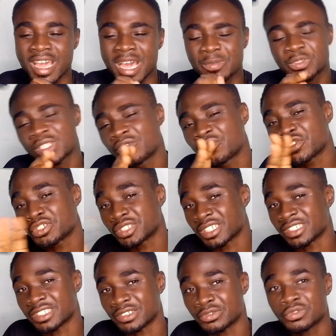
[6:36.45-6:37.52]
absent
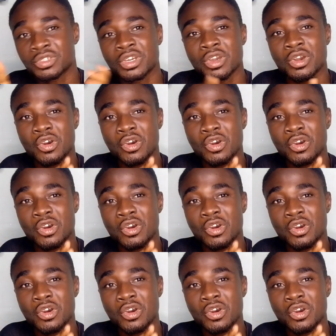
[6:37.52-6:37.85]
voters no